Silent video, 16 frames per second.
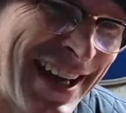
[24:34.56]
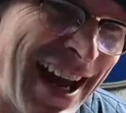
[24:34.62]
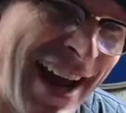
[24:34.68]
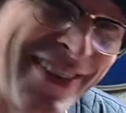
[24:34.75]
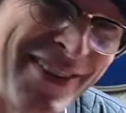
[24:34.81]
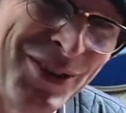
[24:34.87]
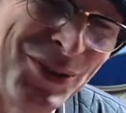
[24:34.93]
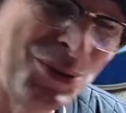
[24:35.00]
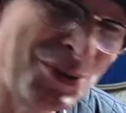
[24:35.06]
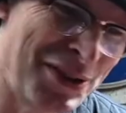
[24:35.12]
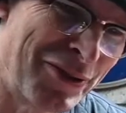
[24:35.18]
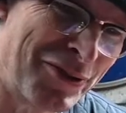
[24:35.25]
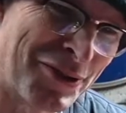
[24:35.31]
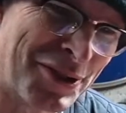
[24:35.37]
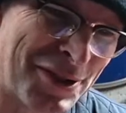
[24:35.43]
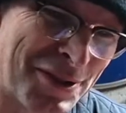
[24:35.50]
and they're all
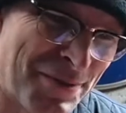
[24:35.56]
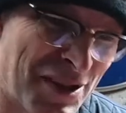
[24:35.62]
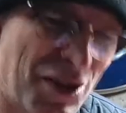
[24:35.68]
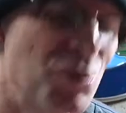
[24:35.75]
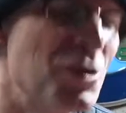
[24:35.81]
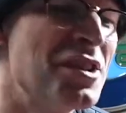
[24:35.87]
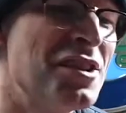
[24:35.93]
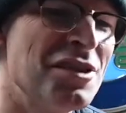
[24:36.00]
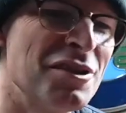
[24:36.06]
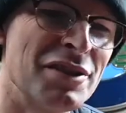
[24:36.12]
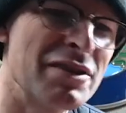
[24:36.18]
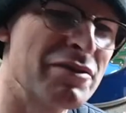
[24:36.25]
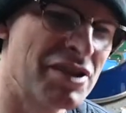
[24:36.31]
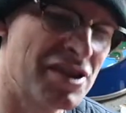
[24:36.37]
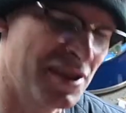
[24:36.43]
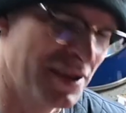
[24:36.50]
different, it's like, which is your
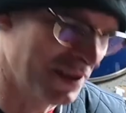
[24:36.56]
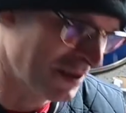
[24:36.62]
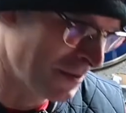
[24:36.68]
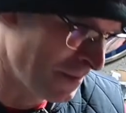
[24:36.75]
favourite child?